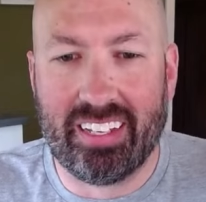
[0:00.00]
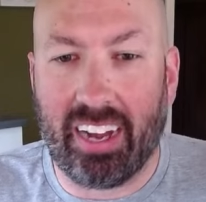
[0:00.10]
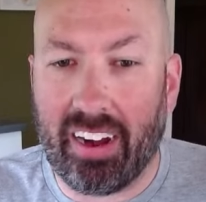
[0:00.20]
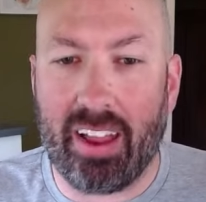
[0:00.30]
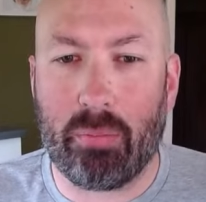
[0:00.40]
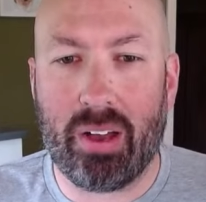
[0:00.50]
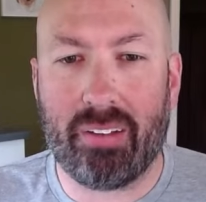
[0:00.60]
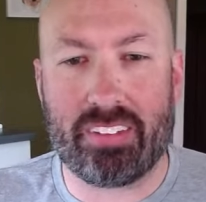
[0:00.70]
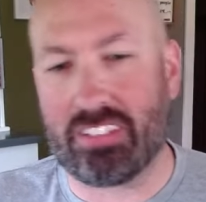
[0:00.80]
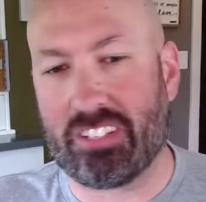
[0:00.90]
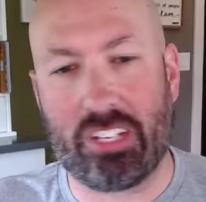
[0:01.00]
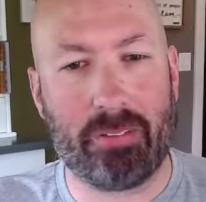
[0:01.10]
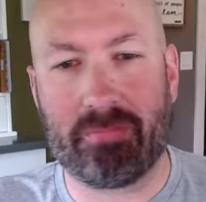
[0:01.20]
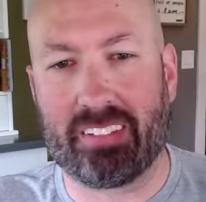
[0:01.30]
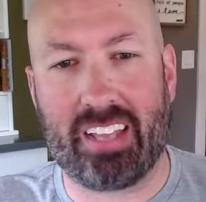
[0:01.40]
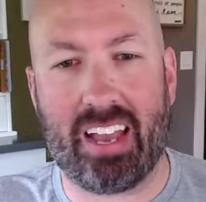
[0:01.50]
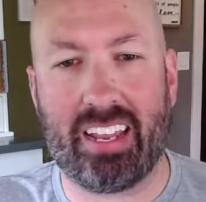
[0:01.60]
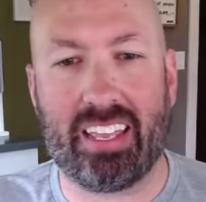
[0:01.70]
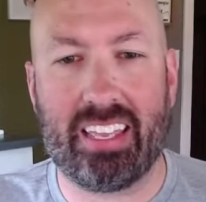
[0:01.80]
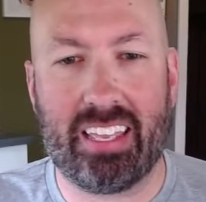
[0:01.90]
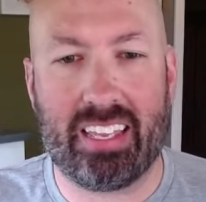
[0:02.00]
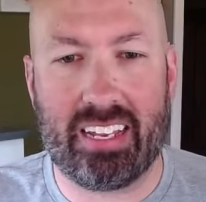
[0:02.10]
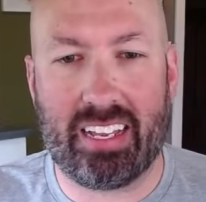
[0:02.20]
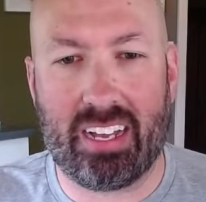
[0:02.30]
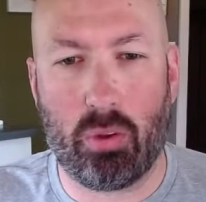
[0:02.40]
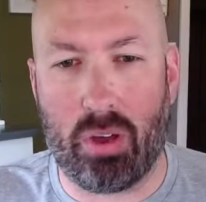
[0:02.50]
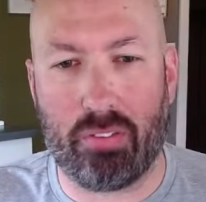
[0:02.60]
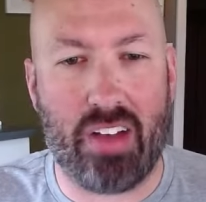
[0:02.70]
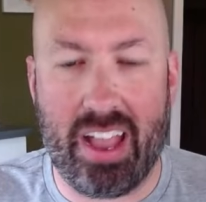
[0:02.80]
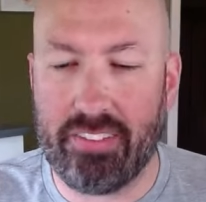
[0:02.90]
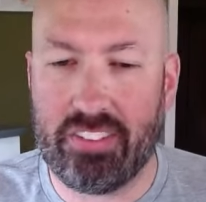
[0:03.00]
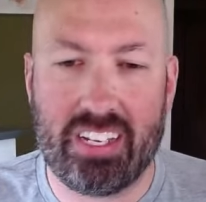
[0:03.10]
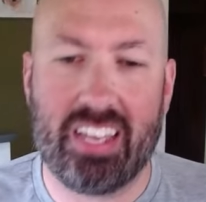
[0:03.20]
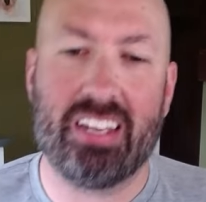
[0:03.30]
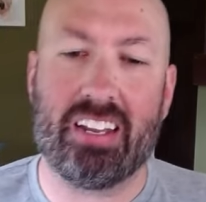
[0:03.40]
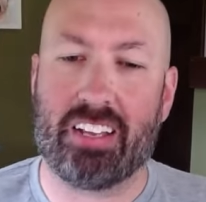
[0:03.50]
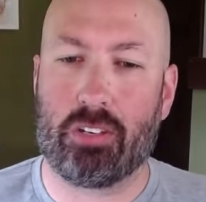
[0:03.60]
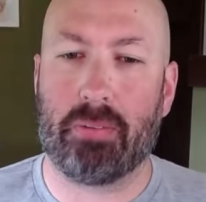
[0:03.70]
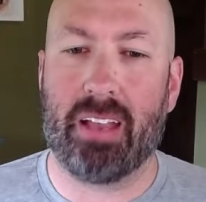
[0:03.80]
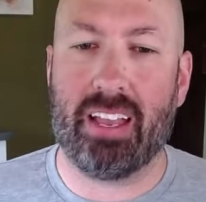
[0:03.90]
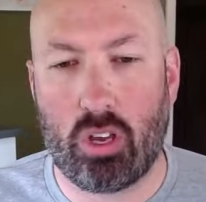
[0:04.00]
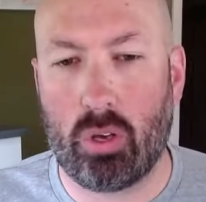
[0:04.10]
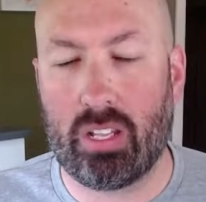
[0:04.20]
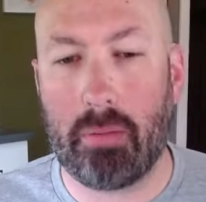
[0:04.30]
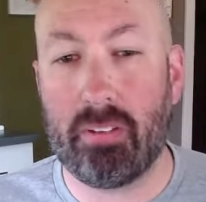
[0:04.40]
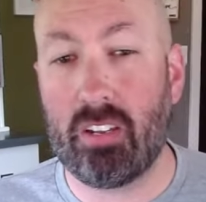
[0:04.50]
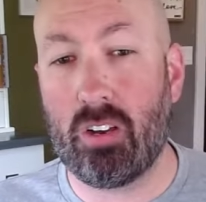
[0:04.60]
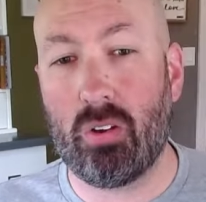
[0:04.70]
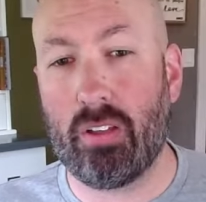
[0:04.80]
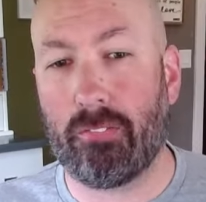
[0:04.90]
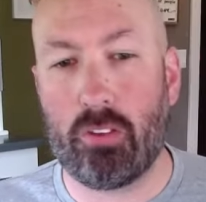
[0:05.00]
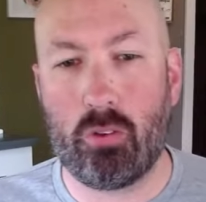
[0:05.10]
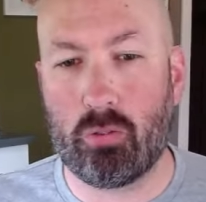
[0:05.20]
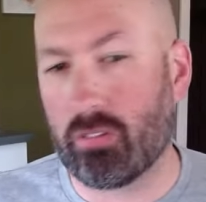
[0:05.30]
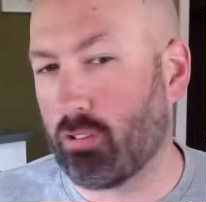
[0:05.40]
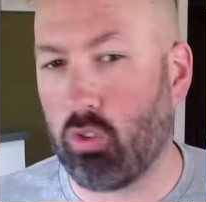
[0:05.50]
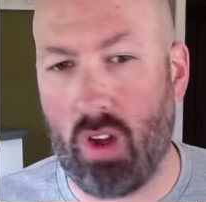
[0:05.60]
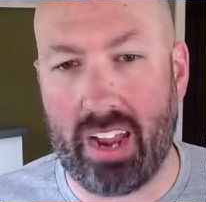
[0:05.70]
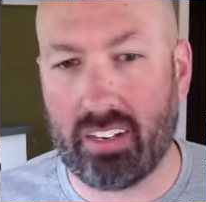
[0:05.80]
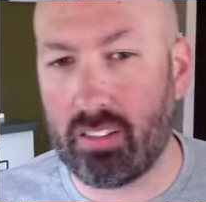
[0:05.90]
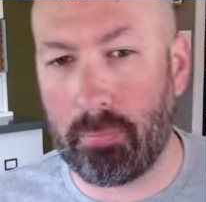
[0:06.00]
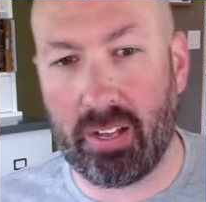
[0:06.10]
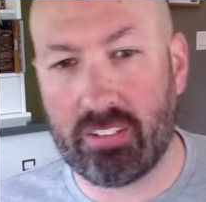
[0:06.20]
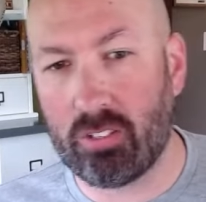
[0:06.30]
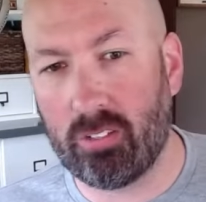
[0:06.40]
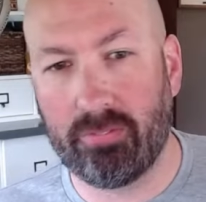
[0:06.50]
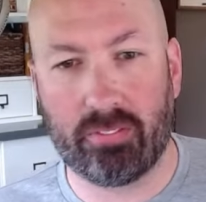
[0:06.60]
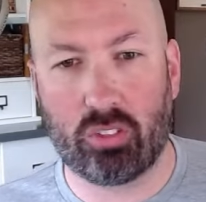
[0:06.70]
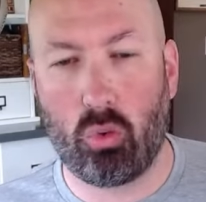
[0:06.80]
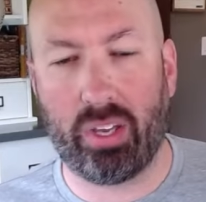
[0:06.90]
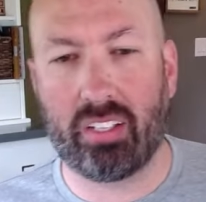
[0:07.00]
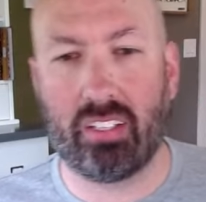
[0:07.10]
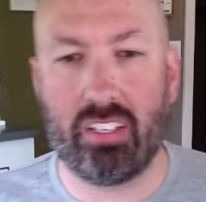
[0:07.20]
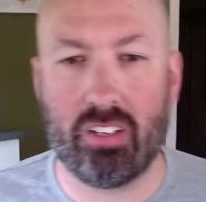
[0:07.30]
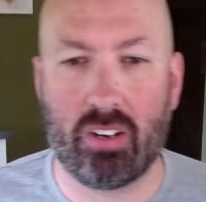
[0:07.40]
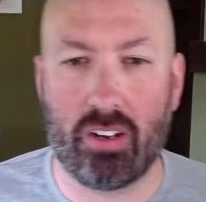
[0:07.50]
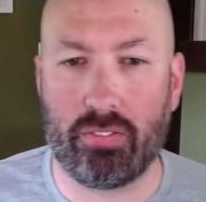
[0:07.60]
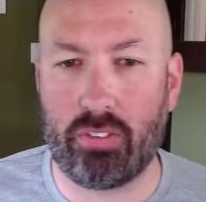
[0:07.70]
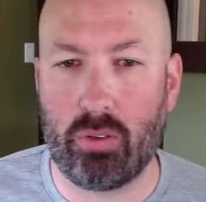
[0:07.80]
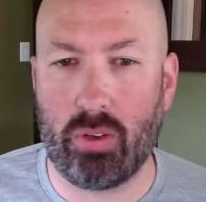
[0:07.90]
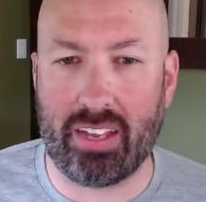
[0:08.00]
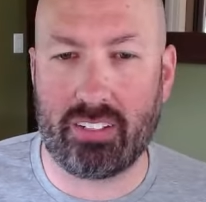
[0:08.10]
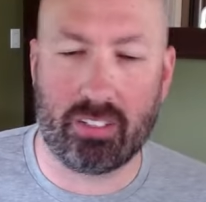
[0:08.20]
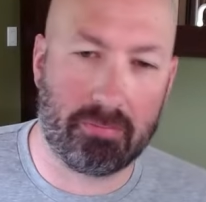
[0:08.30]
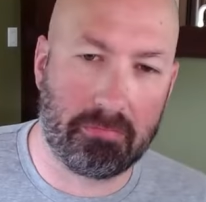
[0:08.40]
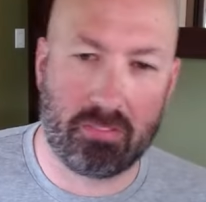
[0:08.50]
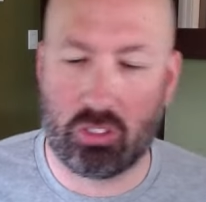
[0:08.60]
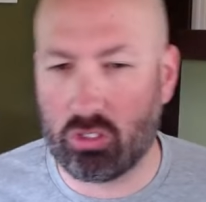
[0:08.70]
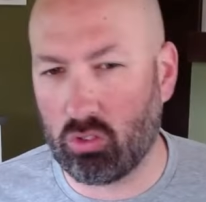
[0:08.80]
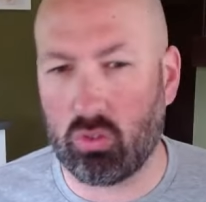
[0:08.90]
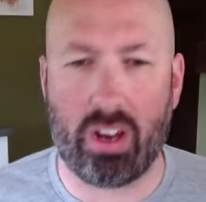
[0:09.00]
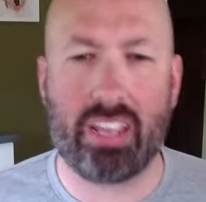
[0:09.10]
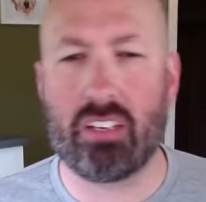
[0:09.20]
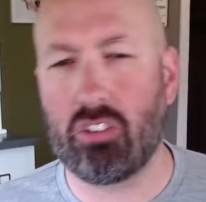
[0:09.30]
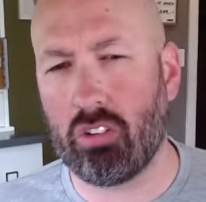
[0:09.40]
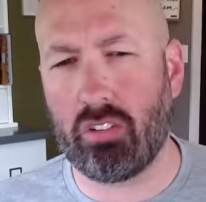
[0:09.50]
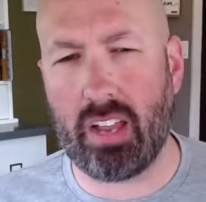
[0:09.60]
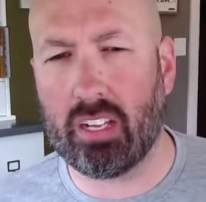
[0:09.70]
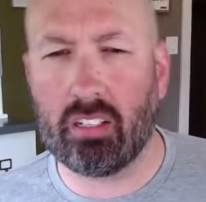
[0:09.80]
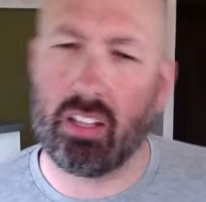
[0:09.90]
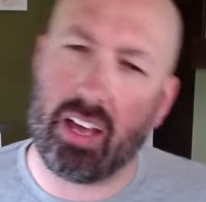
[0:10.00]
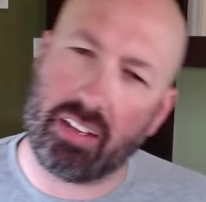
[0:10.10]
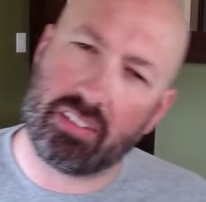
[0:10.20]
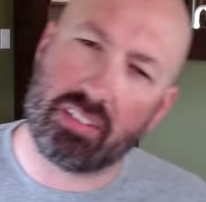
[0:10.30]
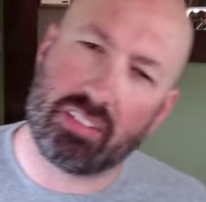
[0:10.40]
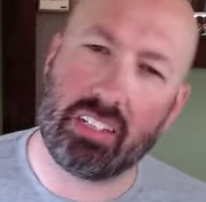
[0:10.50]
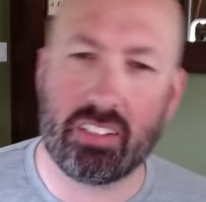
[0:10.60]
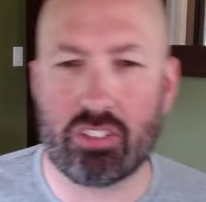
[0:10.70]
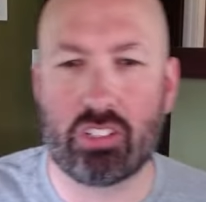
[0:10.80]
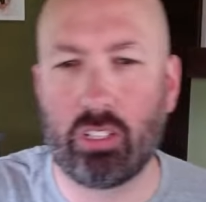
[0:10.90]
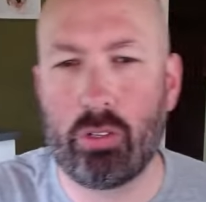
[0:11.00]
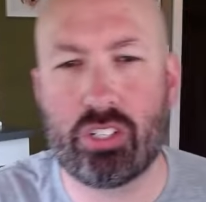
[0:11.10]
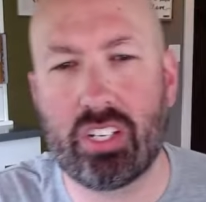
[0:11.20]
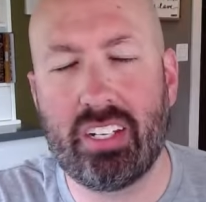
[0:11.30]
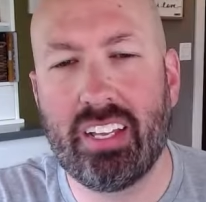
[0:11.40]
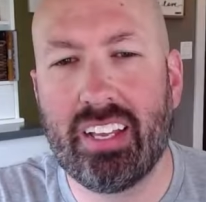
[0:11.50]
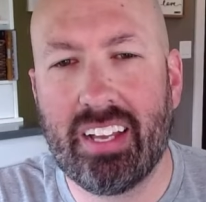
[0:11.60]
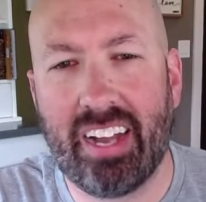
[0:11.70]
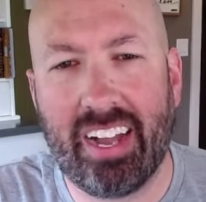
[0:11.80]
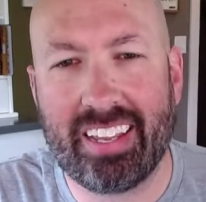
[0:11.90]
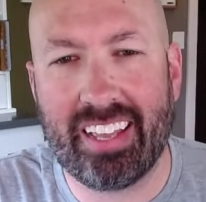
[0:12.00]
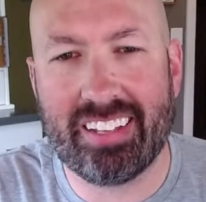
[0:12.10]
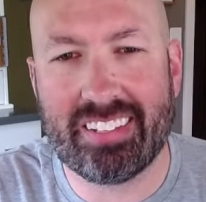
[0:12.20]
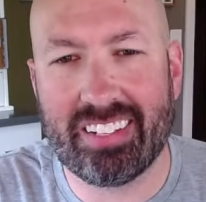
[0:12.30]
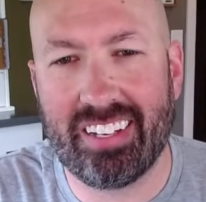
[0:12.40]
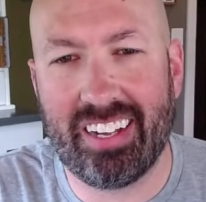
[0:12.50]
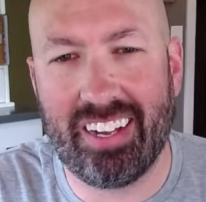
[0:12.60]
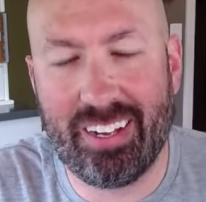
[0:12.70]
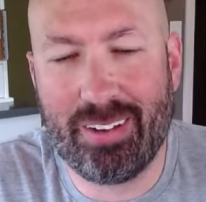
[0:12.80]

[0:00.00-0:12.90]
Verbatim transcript: All right, well, still got it in, uh, what, five today? Not too bad. So let me know if you cracked the puzzle quickly or if you had to crane your neck a lot to see the solution, I guess. Uh,